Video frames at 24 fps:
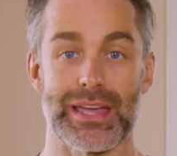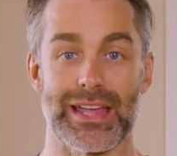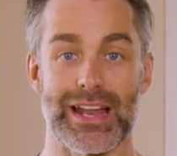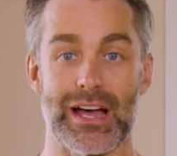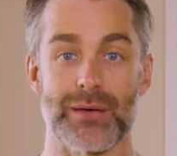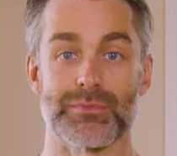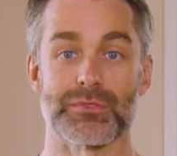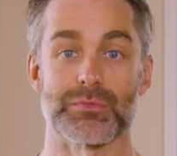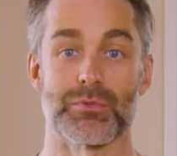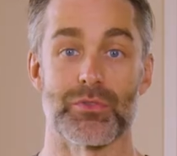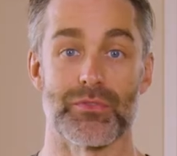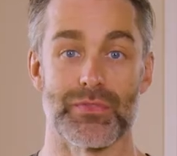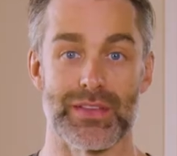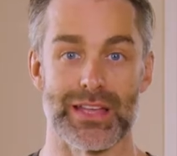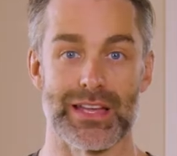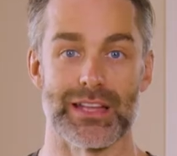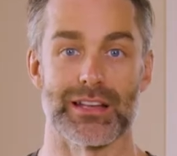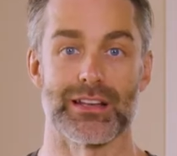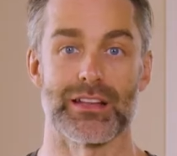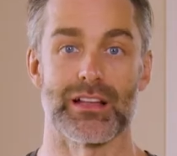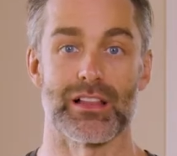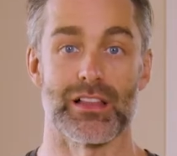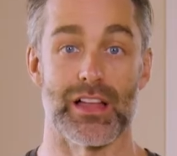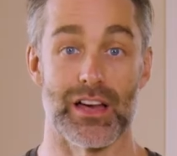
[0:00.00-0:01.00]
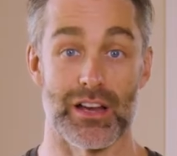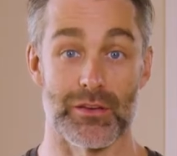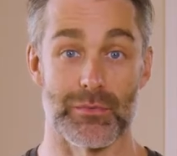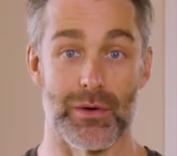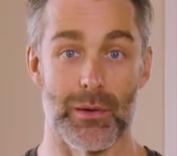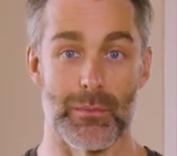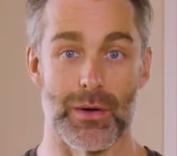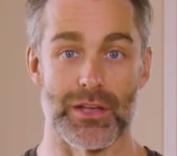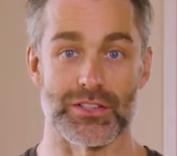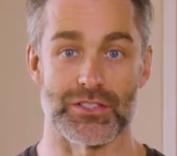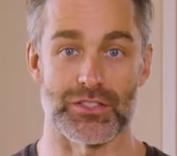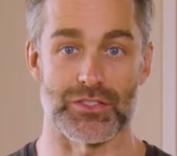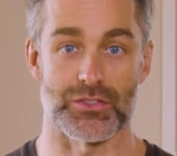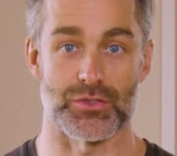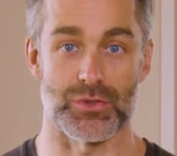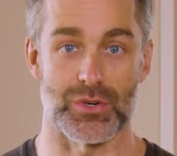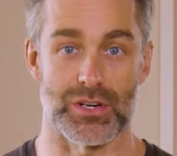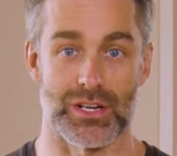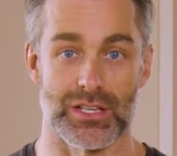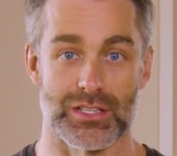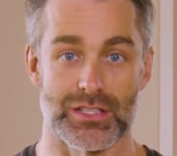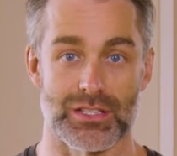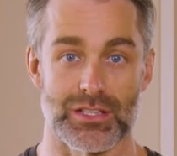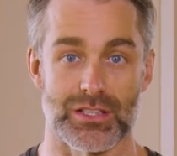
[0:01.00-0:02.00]
it helps prevent a lot of my muscle
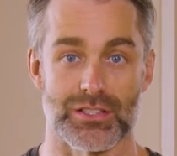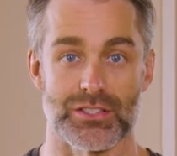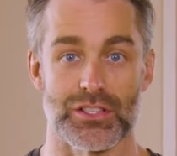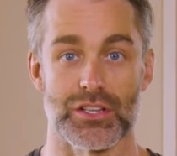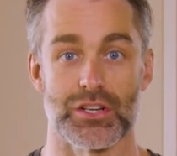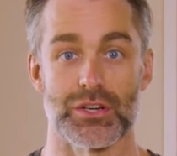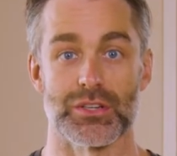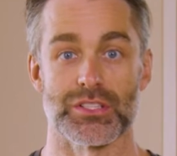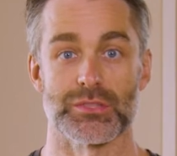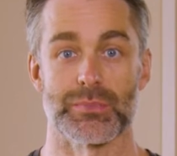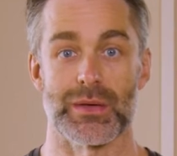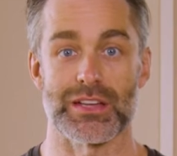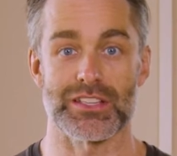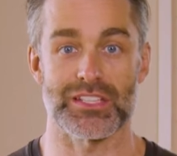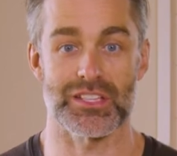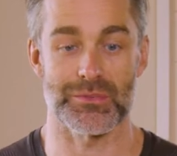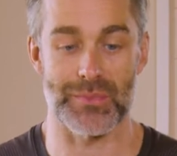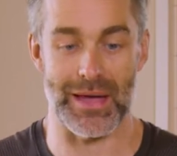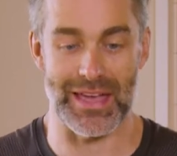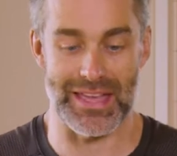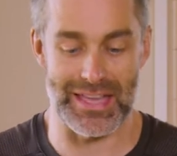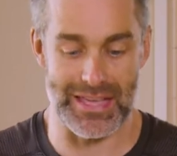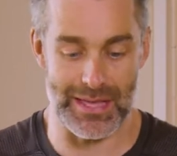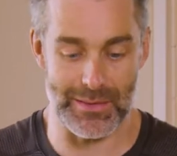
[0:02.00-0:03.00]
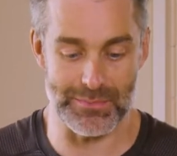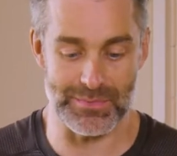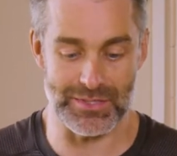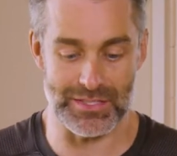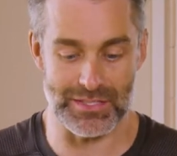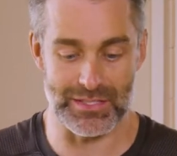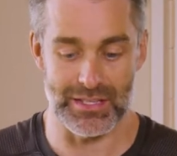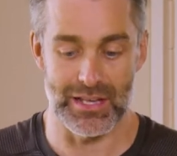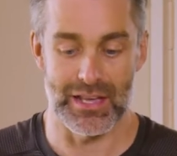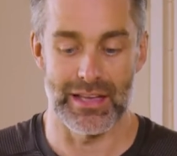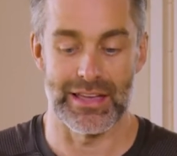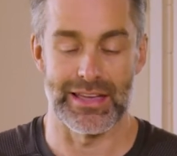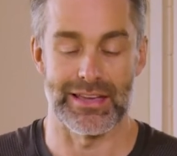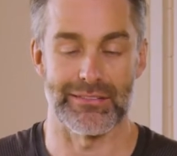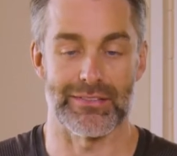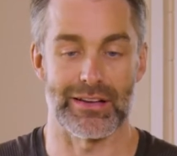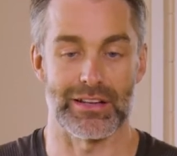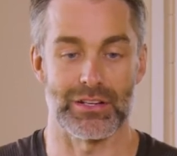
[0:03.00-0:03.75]
soreness. So especially my hips, if